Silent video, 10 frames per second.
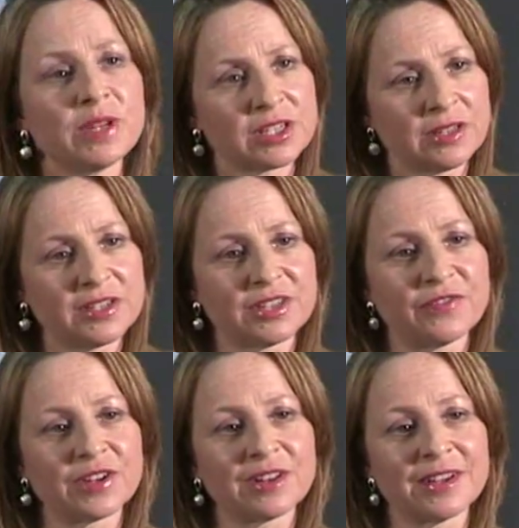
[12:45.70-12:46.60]
we'd done it
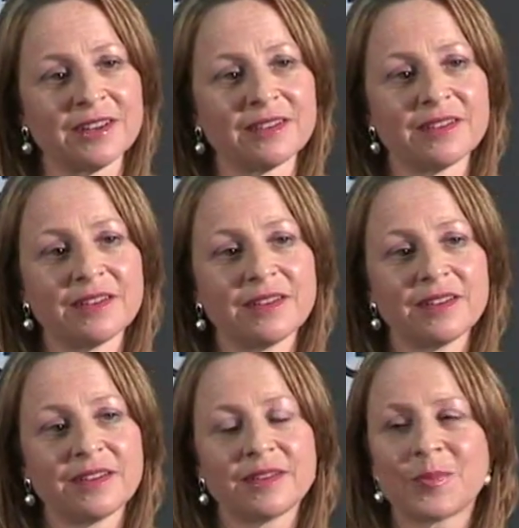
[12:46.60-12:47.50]
differently.
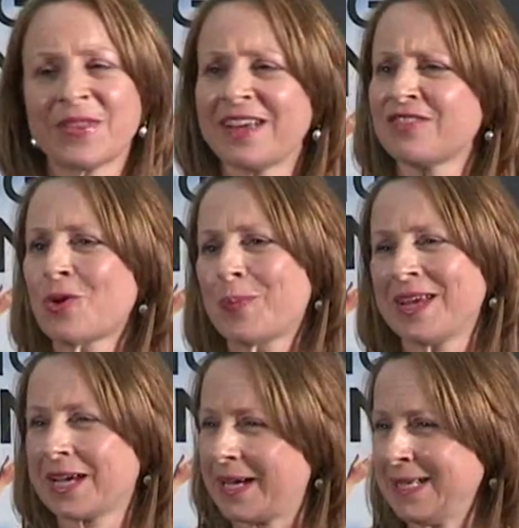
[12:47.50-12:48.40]
But that's not
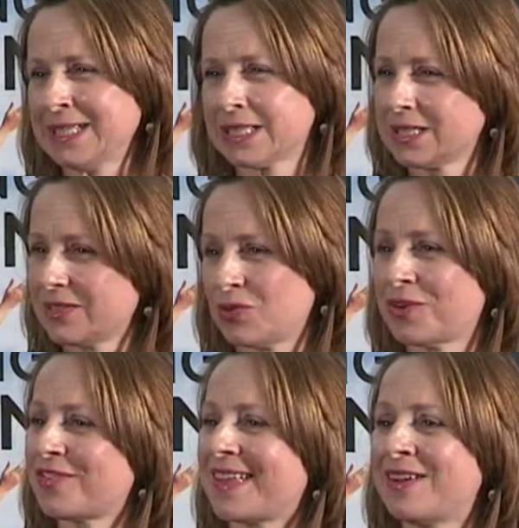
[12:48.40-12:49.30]
being kind to
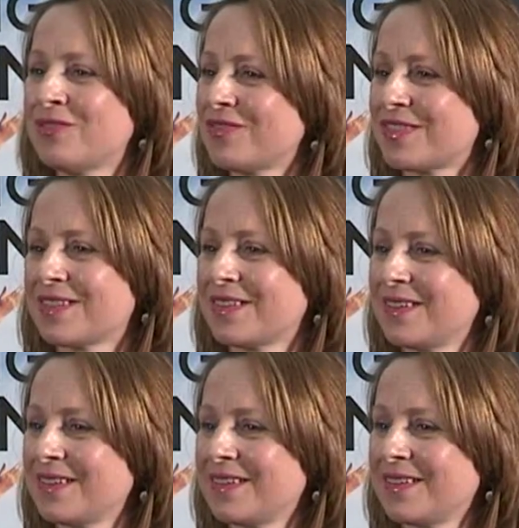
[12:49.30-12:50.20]
ourselves.
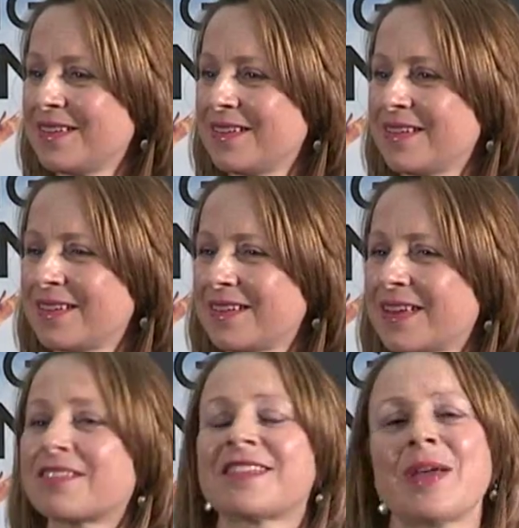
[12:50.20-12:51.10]

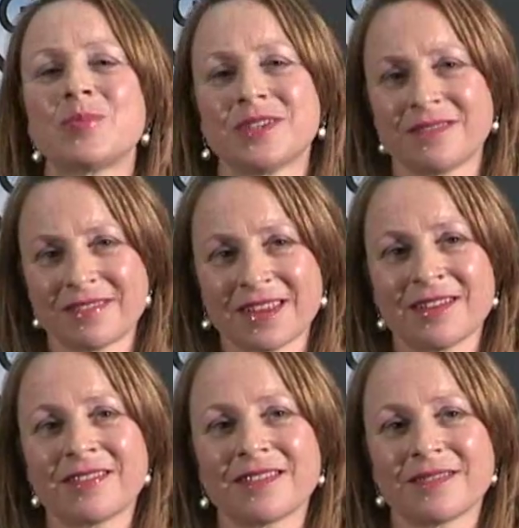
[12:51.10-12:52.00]
Acceptance
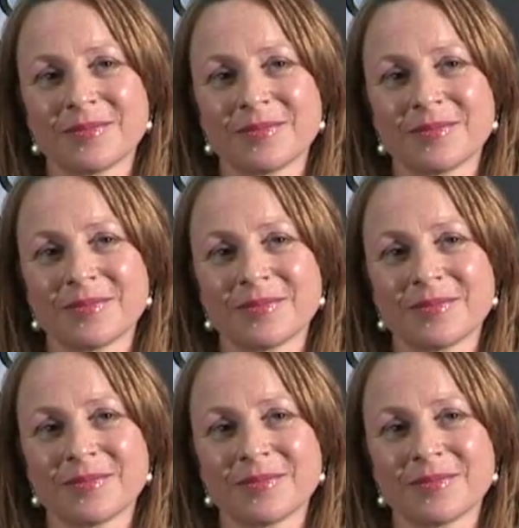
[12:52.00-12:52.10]
is.